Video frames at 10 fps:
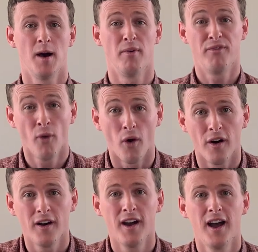before.
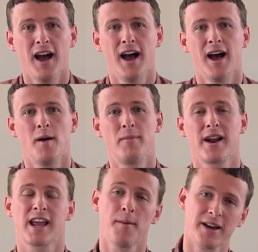But
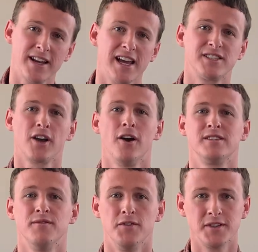a couple of days ago
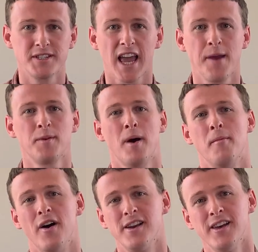some verses came to my
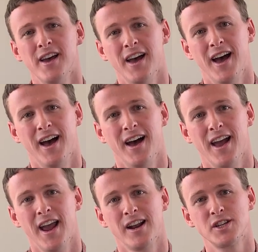mind
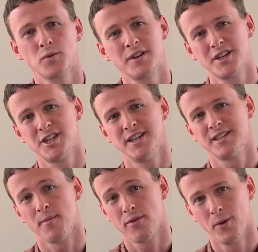and I just wanted to share
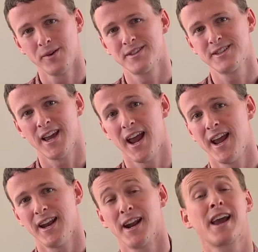some thoughts
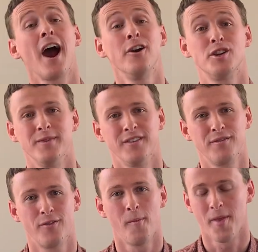and an encouragement
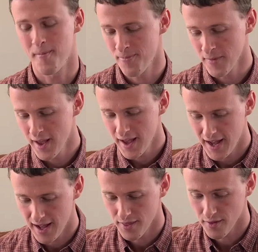from them.
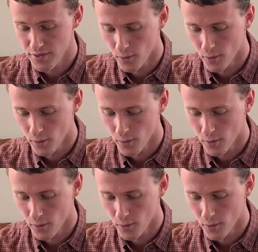The